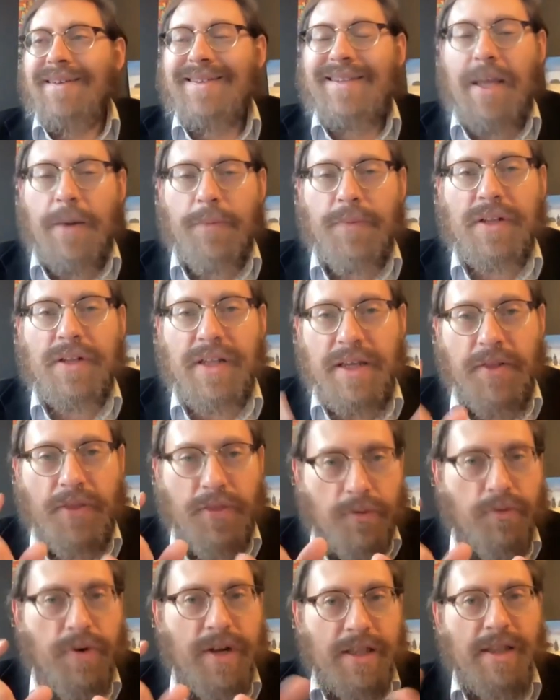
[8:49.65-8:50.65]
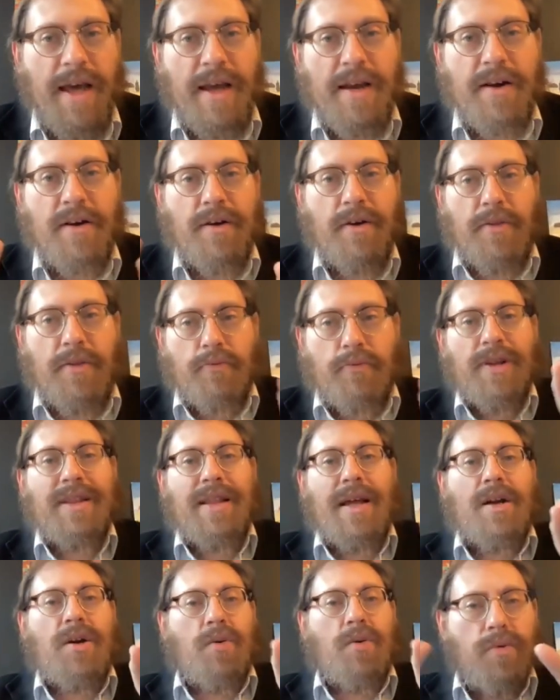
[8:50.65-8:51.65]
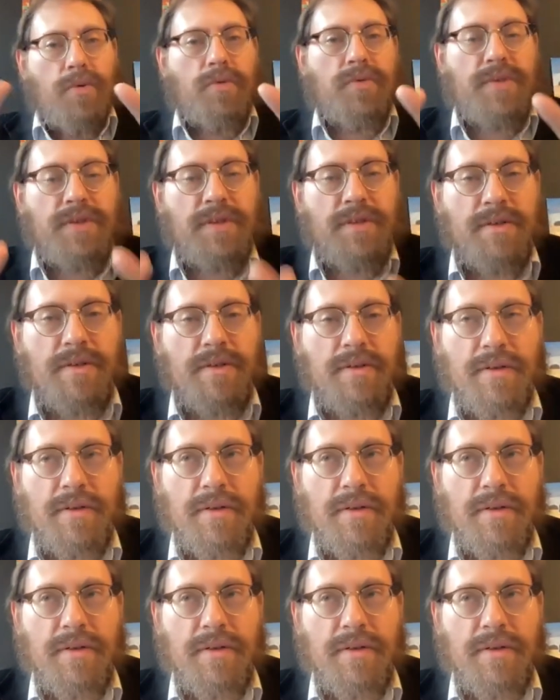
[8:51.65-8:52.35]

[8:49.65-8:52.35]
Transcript: Typically, three letter three letter roots,